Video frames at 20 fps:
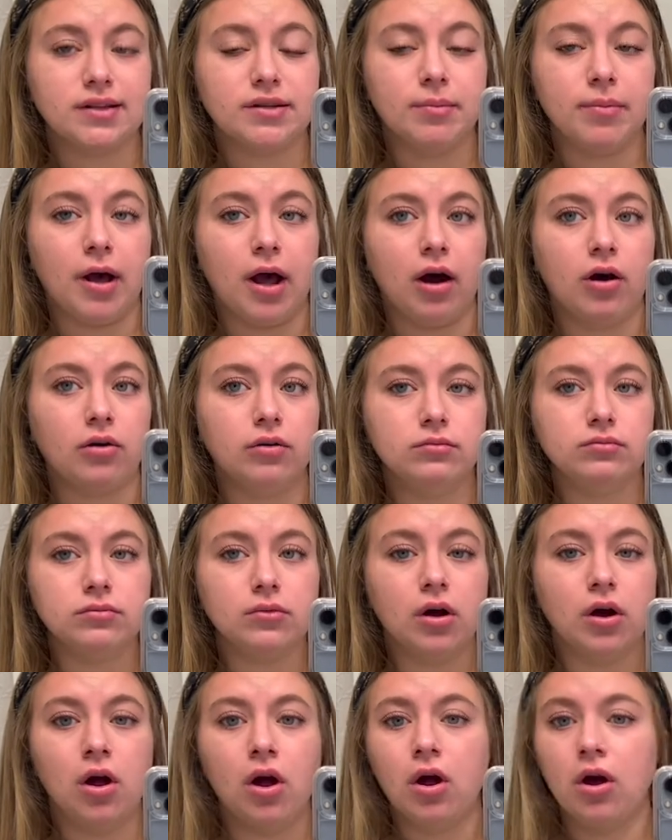about.
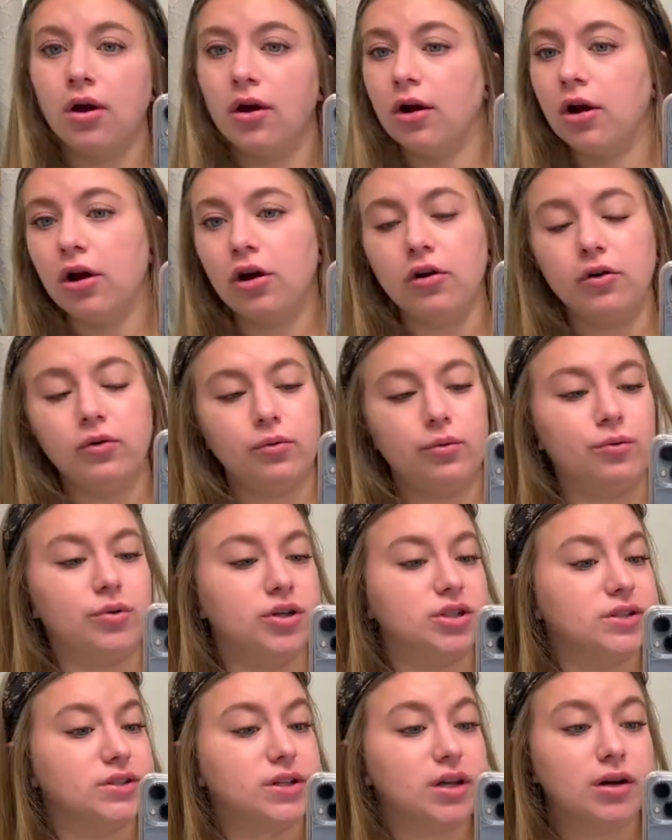We're
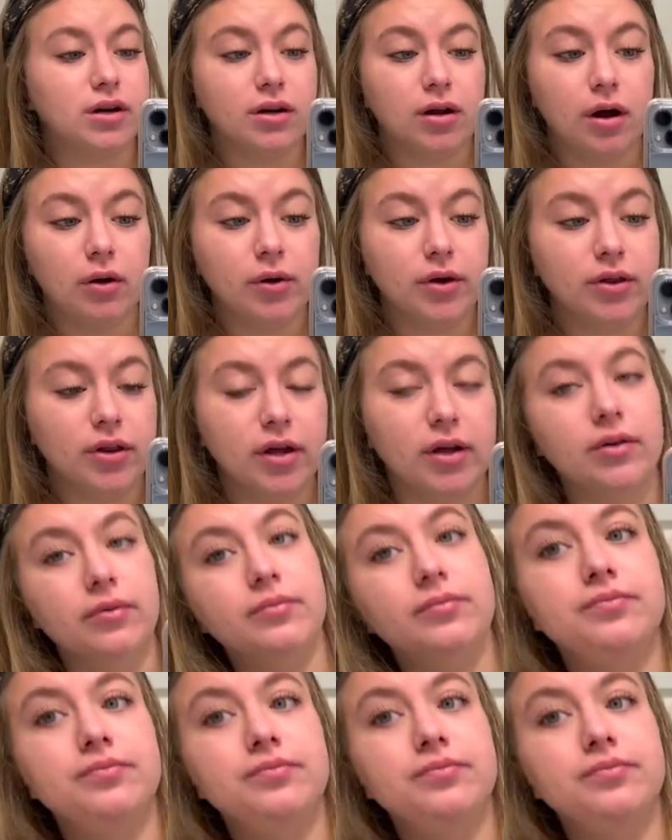just gonna go with it.